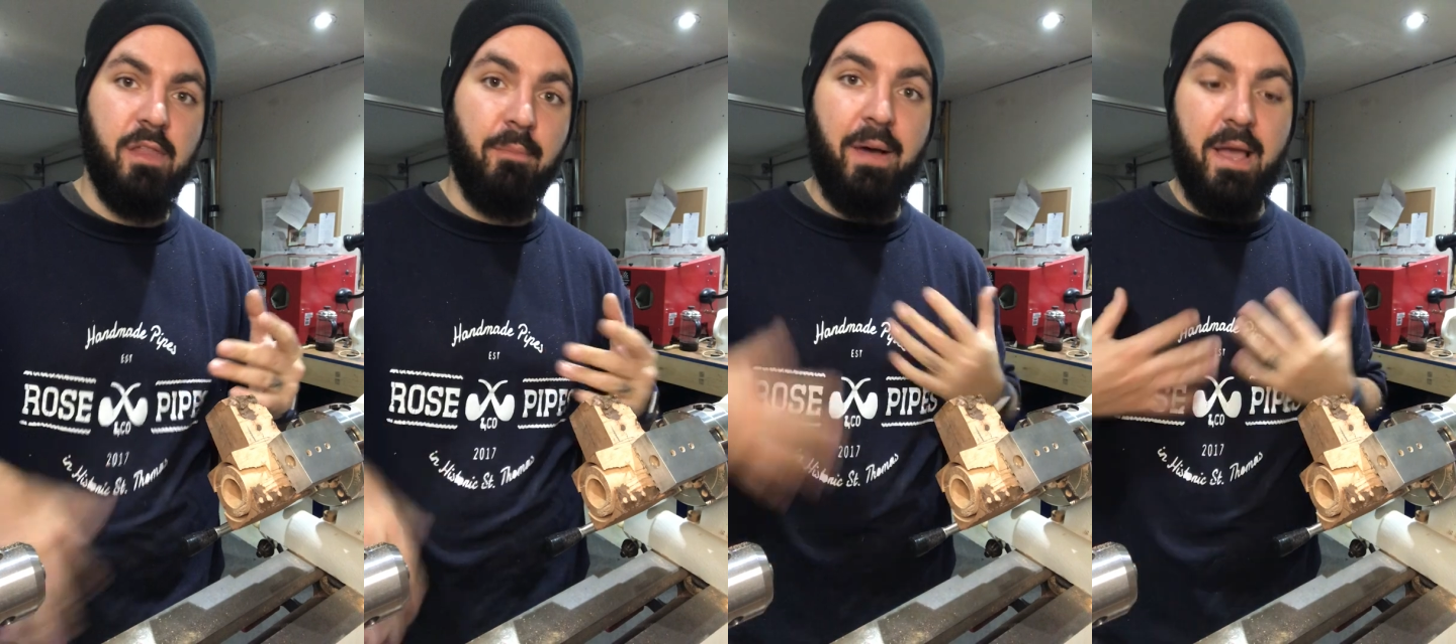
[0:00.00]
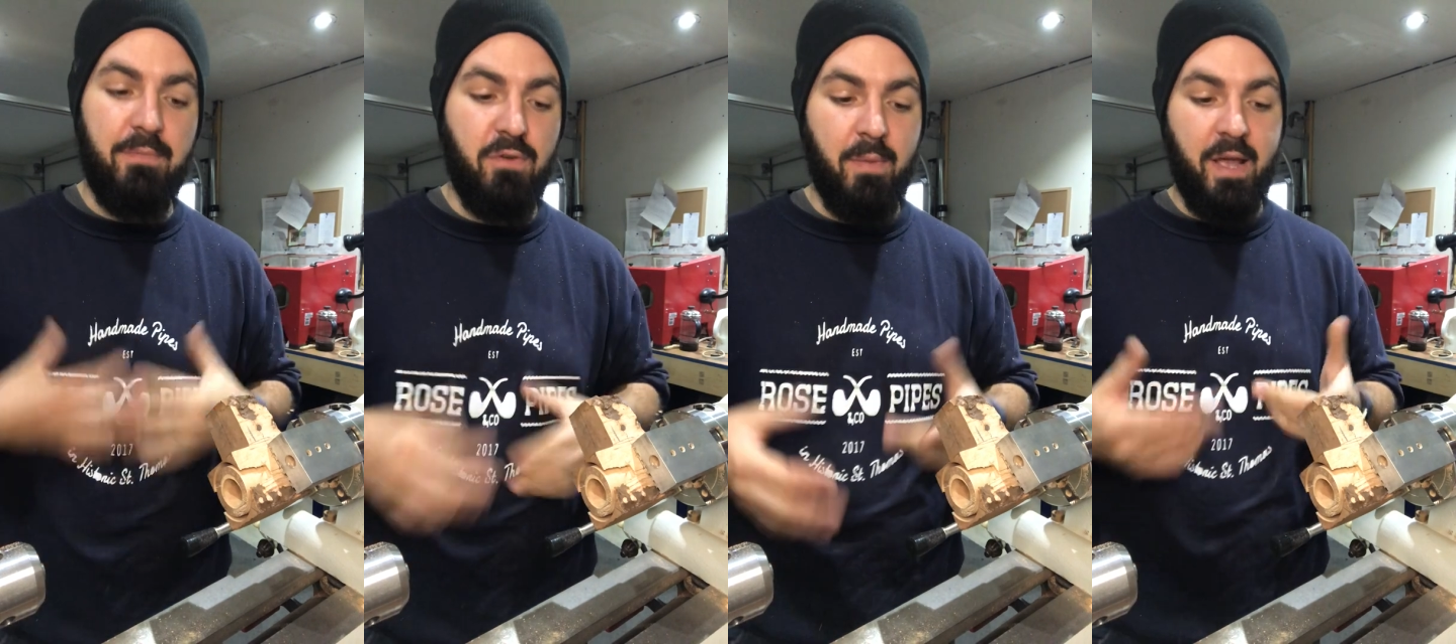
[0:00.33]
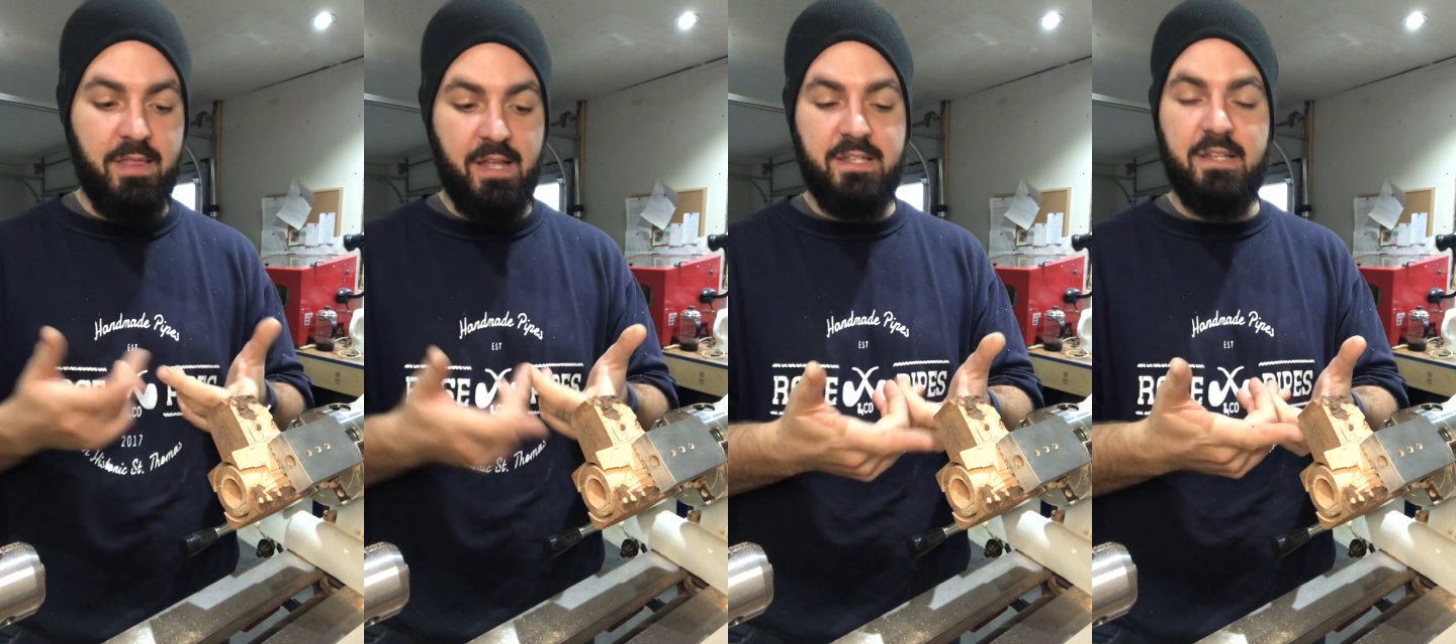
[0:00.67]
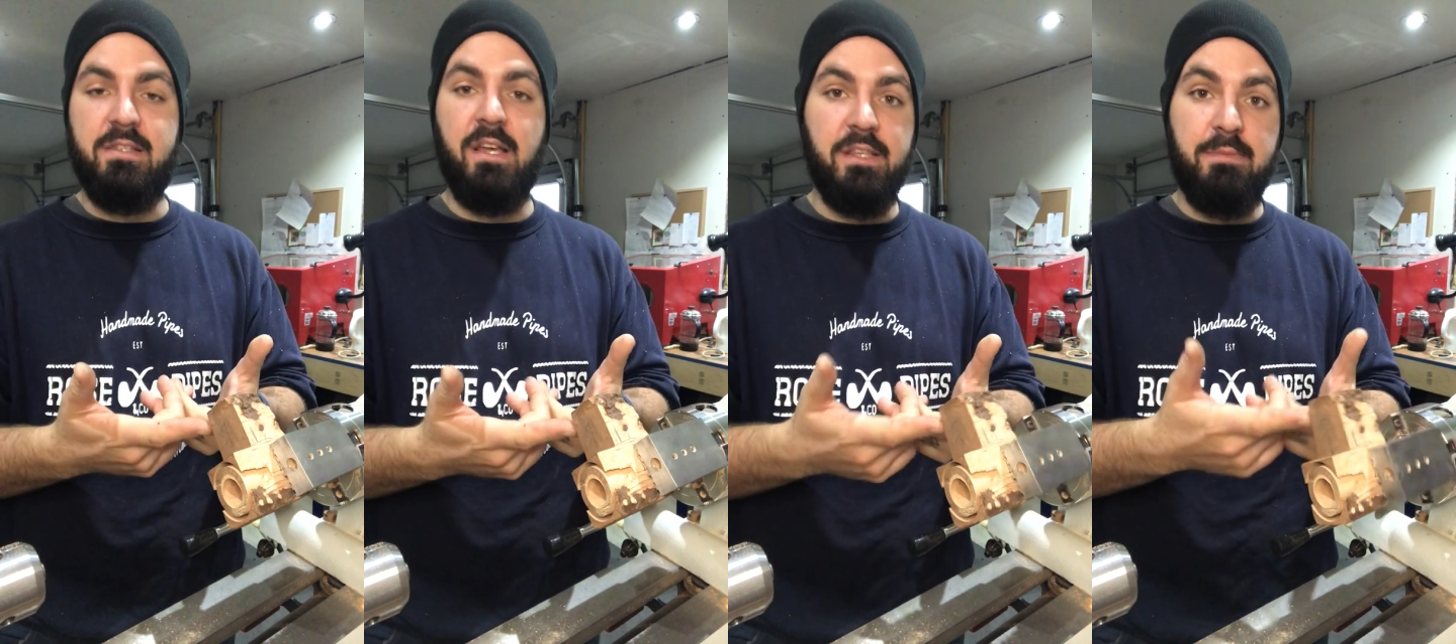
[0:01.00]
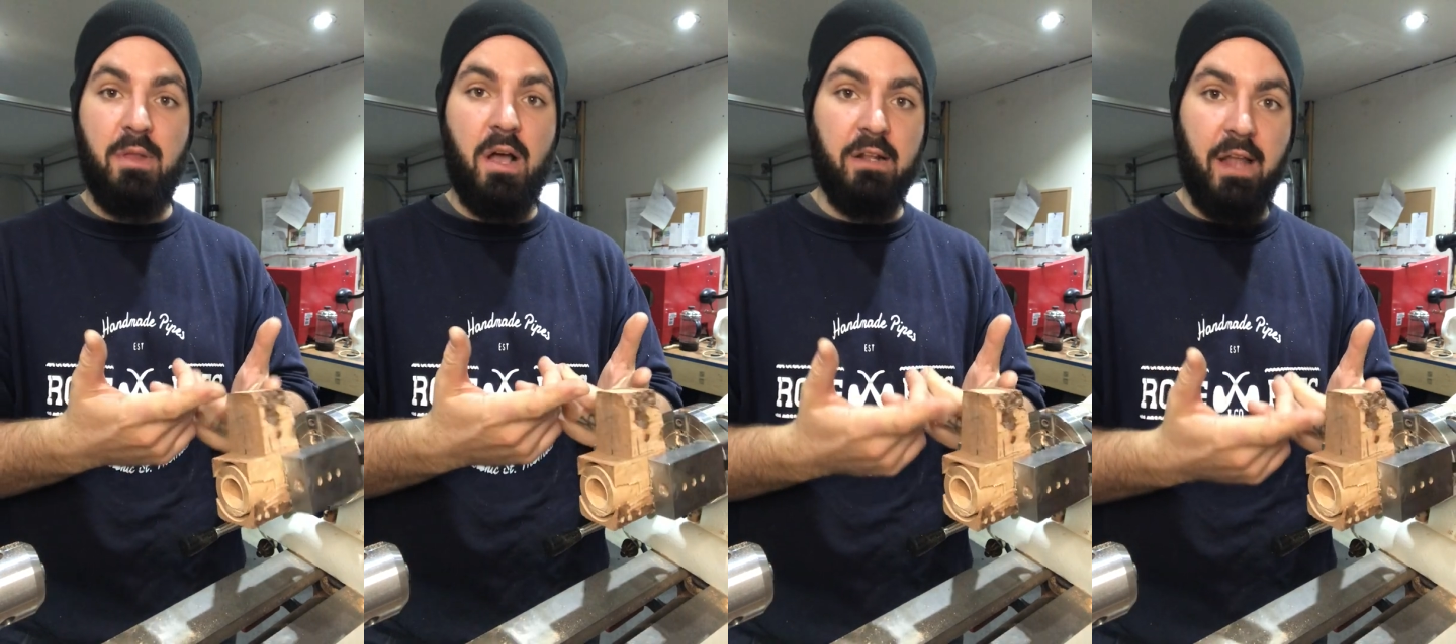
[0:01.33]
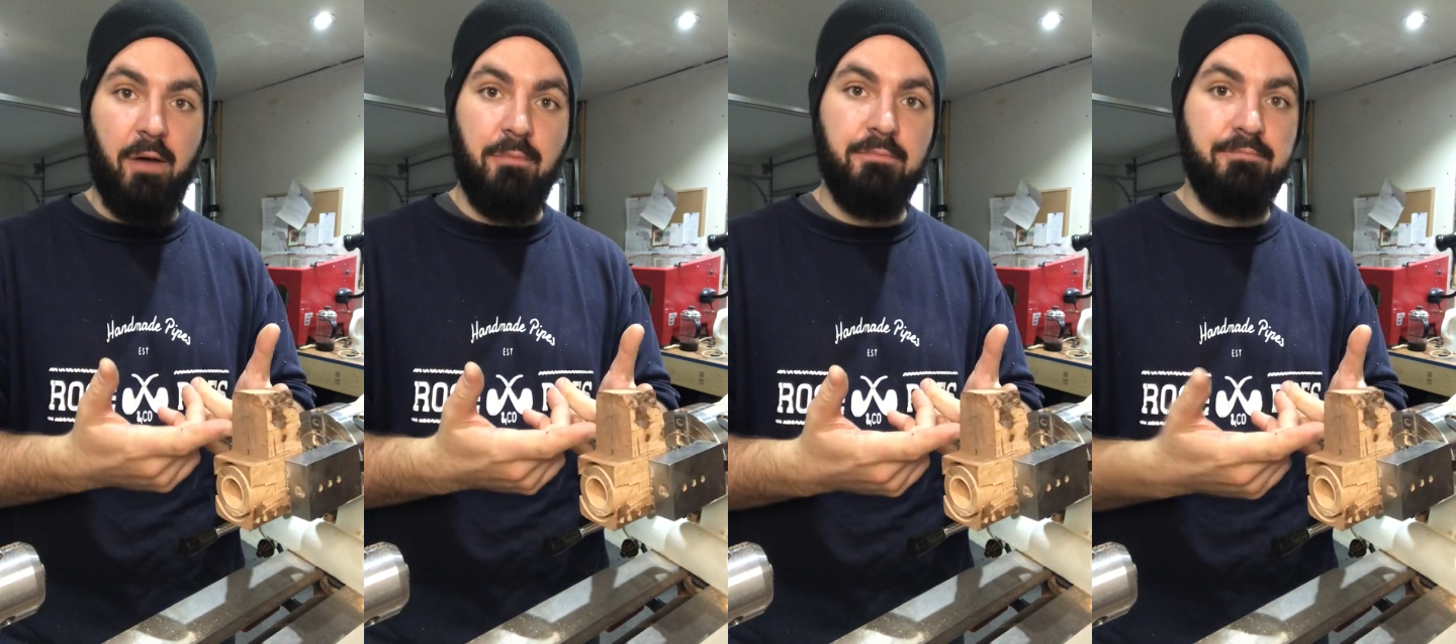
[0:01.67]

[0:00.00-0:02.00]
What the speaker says: the pipe you made that's inside this block now.